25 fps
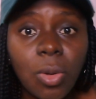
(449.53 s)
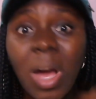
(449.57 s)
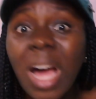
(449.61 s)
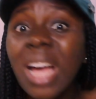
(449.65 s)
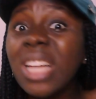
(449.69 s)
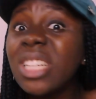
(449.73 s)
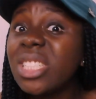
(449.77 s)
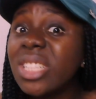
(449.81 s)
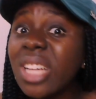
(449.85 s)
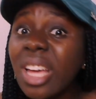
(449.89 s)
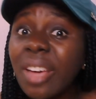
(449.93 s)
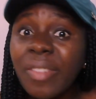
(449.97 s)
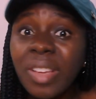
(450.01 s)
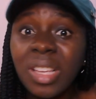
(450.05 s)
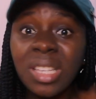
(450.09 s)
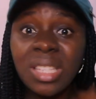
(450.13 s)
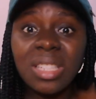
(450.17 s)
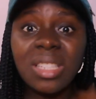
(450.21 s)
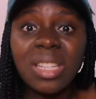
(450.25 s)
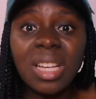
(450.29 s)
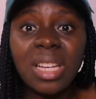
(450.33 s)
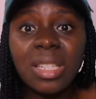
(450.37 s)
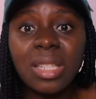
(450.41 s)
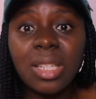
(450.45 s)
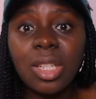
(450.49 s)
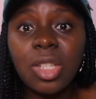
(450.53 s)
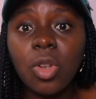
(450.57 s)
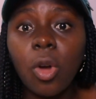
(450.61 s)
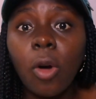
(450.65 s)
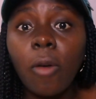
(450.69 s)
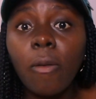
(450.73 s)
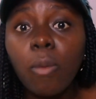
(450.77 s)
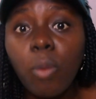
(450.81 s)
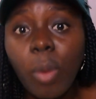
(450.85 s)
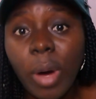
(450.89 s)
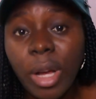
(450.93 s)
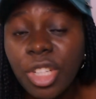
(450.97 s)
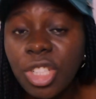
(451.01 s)
And she gave instances
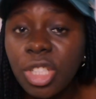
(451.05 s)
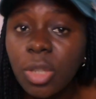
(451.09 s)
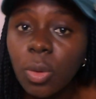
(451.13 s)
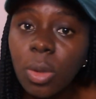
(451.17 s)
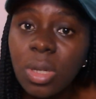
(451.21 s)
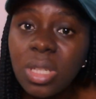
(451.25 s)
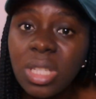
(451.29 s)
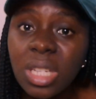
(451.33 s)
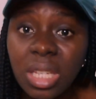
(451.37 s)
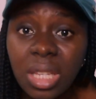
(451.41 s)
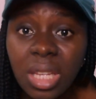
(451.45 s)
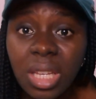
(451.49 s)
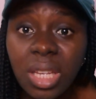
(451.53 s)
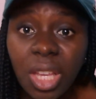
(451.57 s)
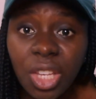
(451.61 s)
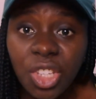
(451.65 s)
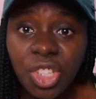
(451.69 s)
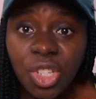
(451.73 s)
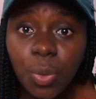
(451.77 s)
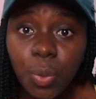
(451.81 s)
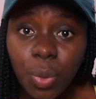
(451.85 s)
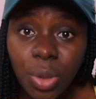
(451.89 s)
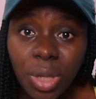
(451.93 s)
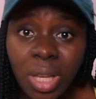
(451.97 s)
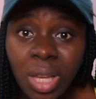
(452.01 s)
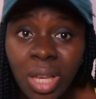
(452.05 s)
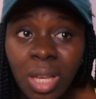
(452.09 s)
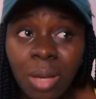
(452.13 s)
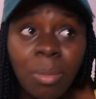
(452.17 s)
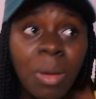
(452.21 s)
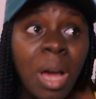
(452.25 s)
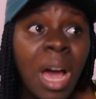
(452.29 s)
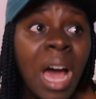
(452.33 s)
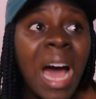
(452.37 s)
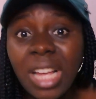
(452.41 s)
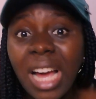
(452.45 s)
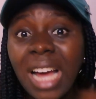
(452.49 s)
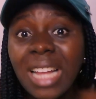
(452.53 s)
of when she was in the kitchen with
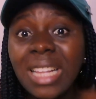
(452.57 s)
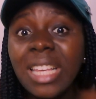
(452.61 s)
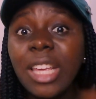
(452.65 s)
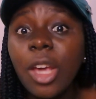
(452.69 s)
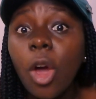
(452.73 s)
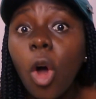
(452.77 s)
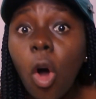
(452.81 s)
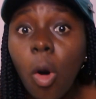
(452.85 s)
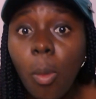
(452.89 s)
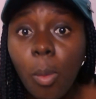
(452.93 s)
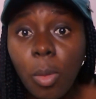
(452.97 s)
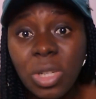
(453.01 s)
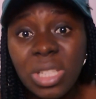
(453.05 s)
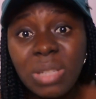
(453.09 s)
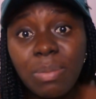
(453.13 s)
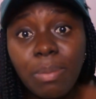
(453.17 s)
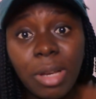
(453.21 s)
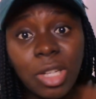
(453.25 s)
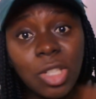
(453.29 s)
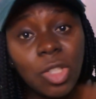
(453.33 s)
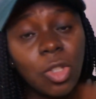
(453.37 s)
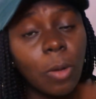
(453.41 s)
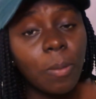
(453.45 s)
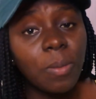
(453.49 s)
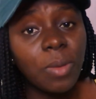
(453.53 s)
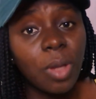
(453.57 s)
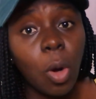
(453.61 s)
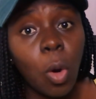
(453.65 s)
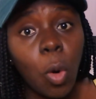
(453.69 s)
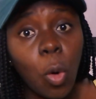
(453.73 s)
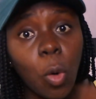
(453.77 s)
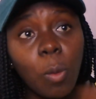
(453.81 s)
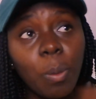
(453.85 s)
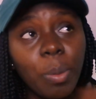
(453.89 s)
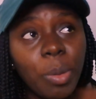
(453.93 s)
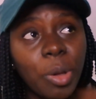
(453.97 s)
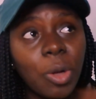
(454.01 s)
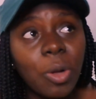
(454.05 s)
him and he almost messed up the
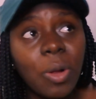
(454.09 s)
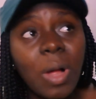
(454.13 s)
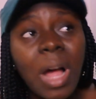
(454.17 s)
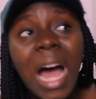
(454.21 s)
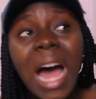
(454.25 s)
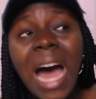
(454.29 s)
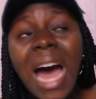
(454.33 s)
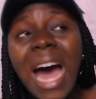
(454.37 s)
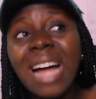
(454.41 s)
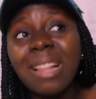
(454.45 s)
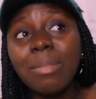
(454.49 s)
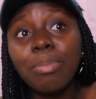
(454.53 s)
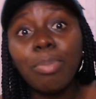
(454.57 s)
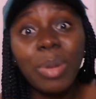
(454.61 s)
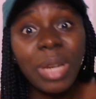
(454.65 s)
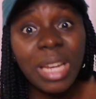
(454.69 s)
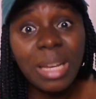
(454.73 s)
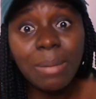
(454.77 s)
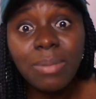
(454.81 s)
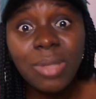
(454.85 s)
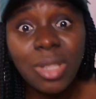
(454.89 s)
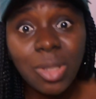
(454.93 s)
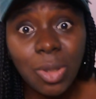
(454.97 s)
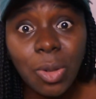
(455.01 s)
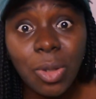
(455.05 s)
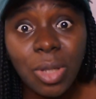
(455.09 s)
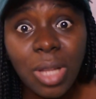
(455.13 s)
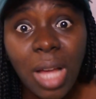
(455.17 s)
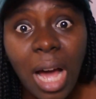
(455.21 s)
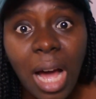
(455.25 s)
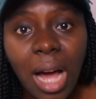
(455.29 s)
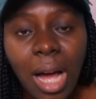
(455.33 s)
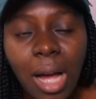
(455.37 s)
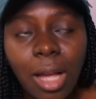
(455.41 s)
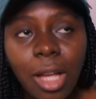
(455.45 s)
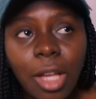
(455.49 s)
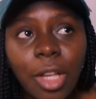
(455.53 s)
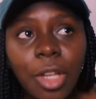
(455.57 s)
whole meal and blamed it on
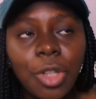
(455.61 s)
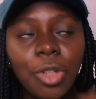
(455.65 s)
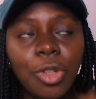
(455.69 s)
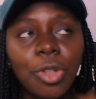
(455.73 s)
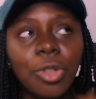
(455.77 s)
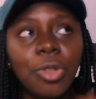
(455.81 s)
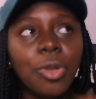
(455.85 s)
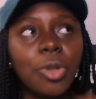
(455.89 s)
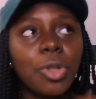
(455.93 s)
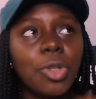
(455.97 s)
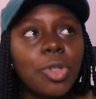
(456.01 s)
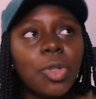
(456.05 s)
her, you know.